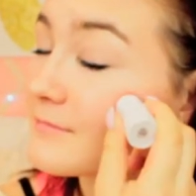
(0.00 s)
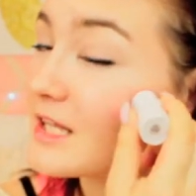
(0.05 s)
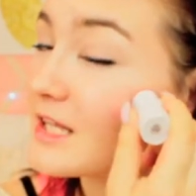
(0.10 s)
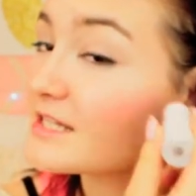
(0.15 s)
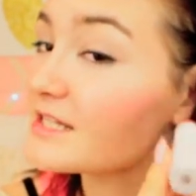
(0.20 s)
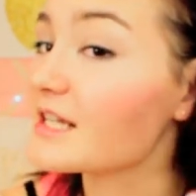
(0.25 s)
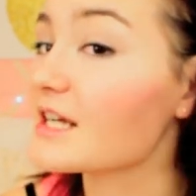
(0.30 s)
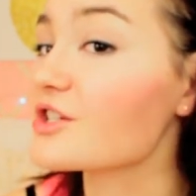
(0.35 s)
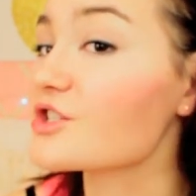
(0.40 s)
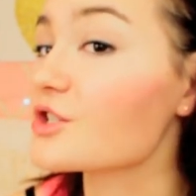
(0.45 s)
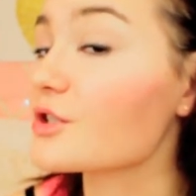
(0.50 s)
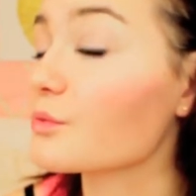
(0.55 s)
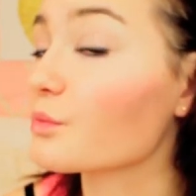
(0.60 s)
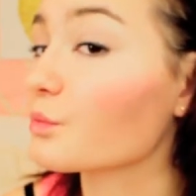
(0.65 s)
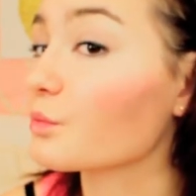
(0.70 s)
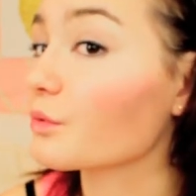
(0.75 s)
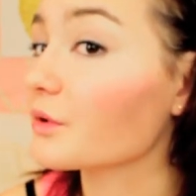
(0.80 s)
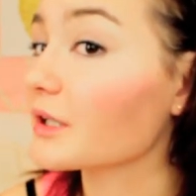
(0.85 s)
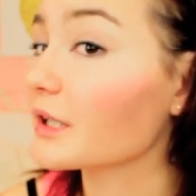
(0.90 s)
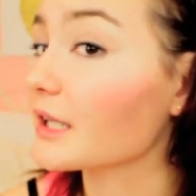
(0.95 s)
That's actually a
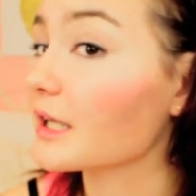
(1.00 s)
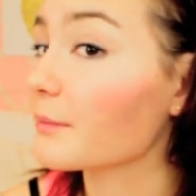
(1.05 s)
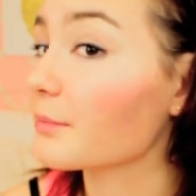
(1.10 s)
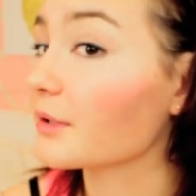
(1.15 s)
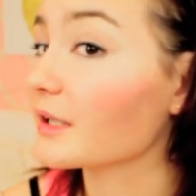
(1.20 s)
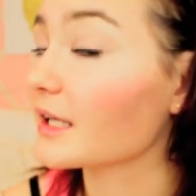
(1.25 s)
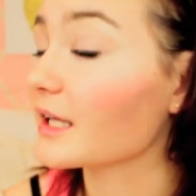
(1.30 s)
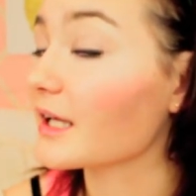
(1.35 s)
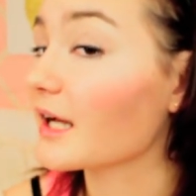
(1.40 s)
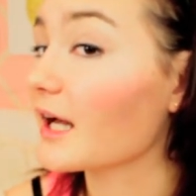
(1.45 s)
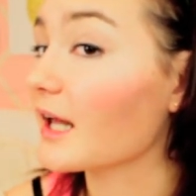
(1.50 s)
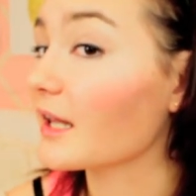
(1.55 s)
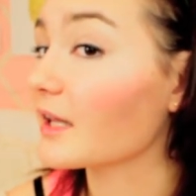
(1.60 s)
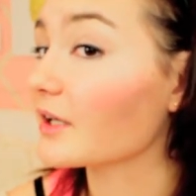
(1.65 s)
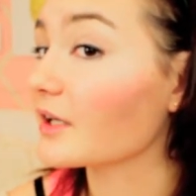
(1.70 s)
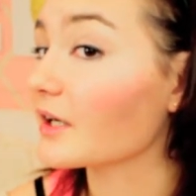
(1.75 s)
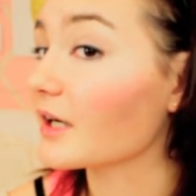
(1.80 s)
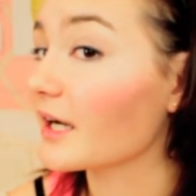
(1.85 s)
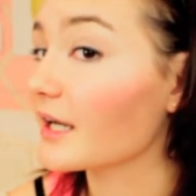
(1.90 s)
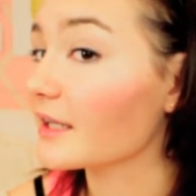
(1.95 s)
really pretty
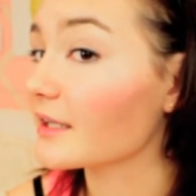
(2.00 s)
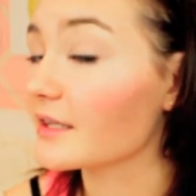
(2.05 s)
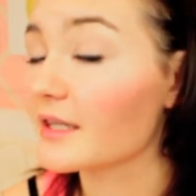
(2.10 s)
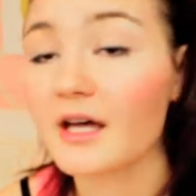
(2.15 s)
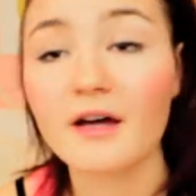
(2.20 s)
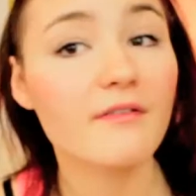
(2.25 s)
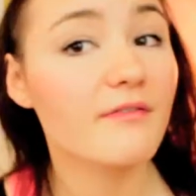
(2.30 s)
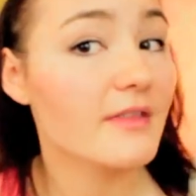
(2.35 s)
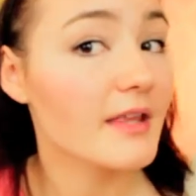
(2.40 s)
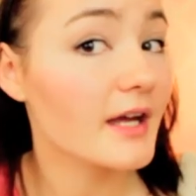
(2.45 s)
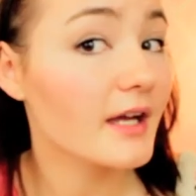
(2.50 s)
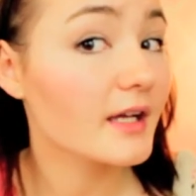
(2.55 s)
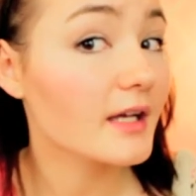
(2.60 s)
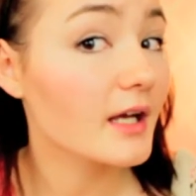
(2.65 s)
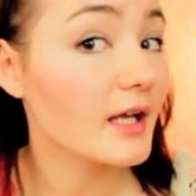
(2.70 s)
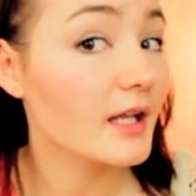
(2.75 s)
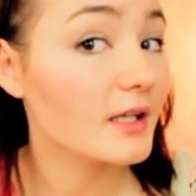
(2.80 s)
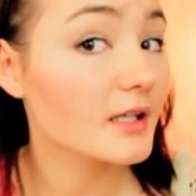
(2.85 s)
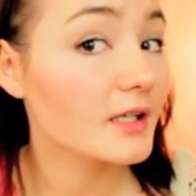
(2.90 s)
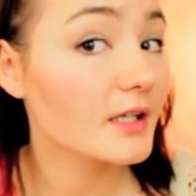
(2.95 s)
color. I love that
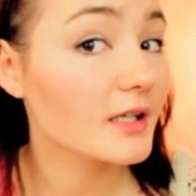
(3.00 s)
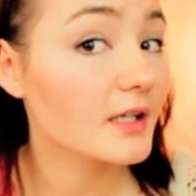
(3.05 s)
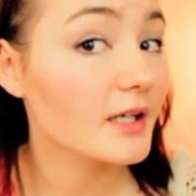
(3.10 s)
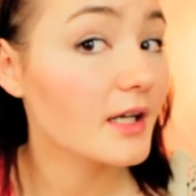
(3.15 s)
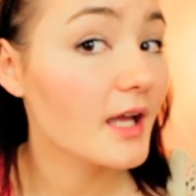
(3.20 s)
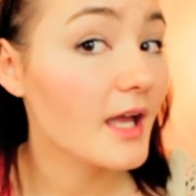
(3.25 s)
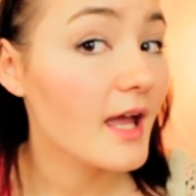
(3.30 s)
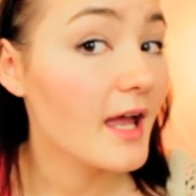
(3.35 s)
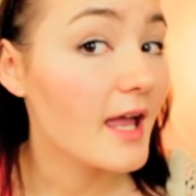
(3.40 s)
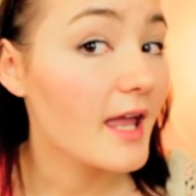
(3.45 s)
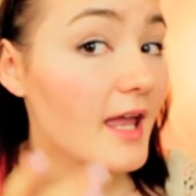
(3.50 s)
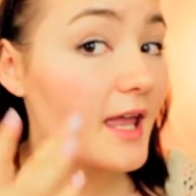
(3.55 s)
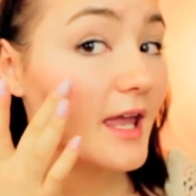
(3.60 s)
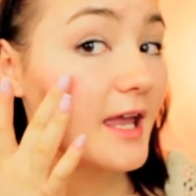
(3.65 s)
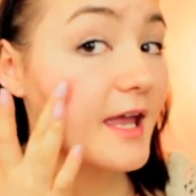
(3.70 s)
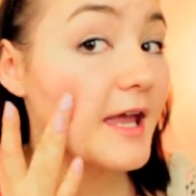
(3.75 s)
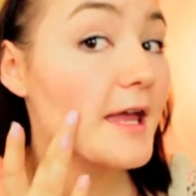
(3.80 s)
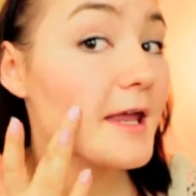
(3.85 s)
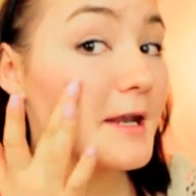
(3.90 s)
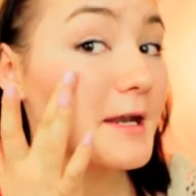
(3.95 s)
color.
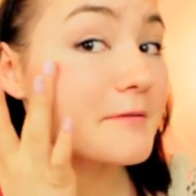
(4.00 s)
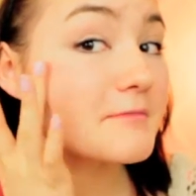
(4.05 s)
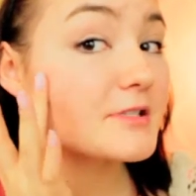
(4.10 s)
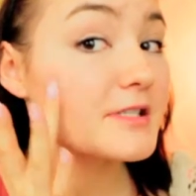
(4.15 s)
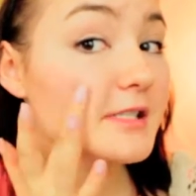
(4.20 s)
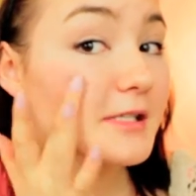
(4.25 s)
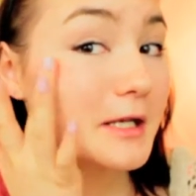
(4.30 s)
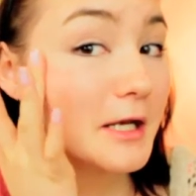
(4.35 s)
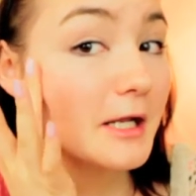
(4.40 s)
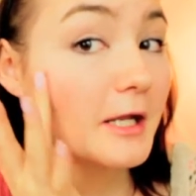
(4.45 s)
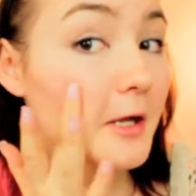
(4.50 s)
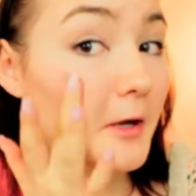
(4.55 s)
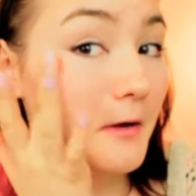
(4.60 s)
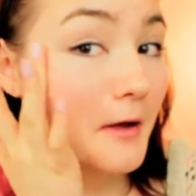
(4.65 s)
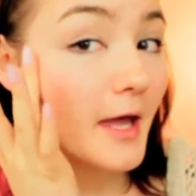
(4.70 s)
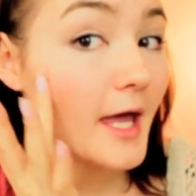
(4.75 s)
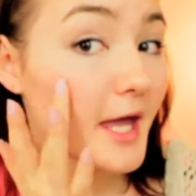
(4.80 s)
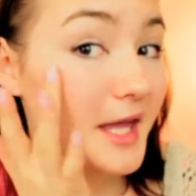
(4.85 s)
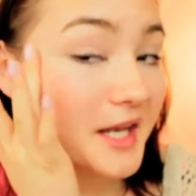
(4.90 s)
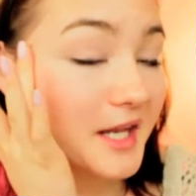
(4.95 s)
And I'm just gonna go
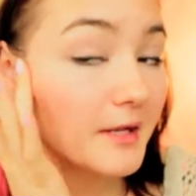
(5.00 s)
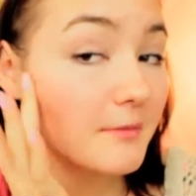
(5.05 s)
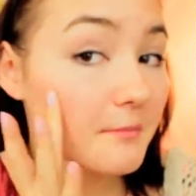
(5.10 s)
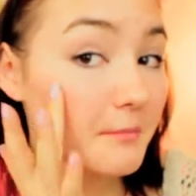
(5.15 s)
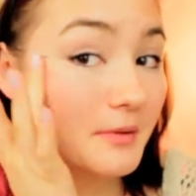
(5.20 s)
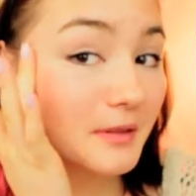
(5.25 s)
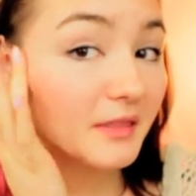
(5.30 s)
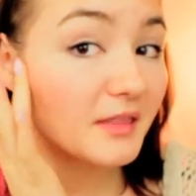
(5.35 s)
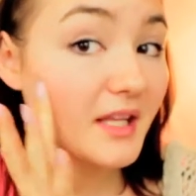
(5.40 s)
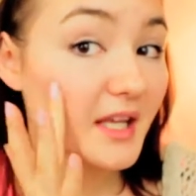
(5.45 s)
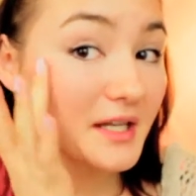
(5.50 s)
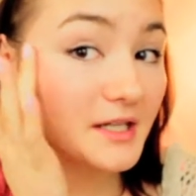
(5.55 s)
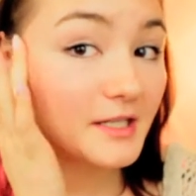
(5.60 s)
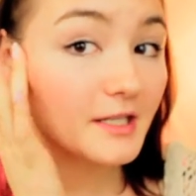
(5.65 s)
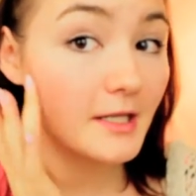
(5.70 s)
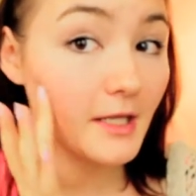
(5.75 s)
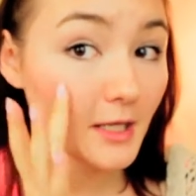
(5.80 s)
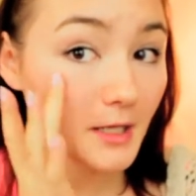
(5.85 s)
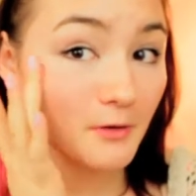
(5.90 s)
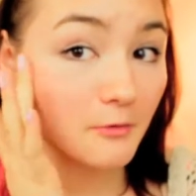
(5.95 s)
ahead and blend
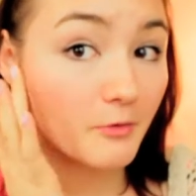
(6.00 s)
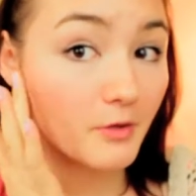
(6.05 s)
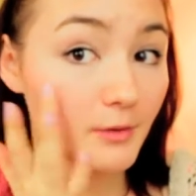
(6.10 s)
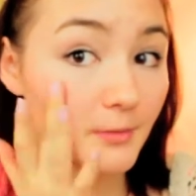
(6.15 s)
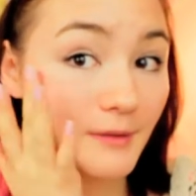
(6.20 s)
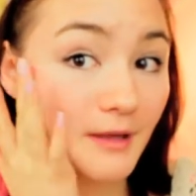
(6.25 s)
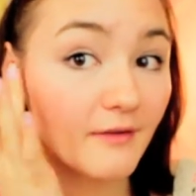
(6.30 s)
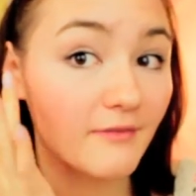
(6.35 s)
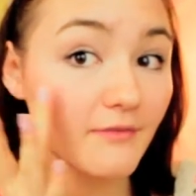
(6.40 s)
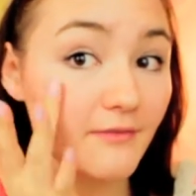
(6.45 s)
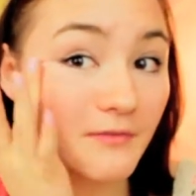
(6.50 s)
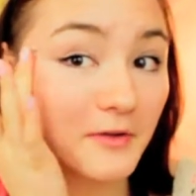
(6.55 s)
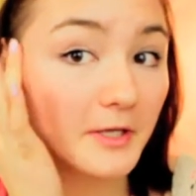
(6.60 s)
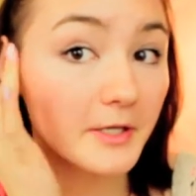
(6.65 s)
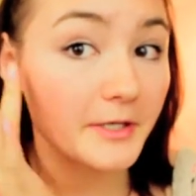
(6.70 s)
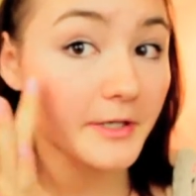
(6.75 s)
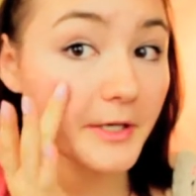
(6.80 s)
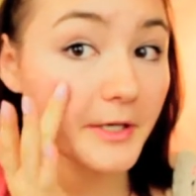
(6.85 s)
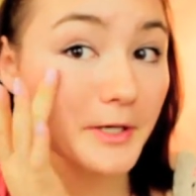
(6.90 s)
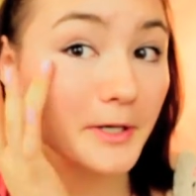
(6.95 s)
it in with my
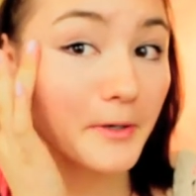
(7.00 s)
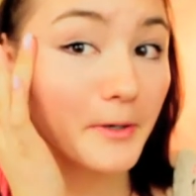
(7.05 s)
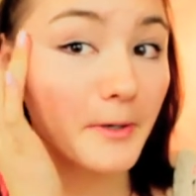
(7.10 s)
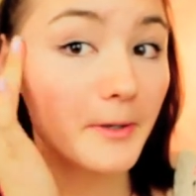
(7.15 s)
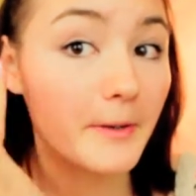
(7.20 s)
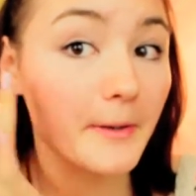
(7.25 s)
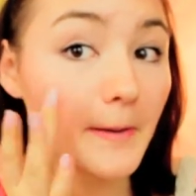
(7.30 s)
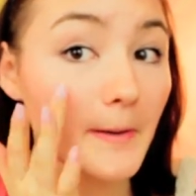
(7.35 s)
finger.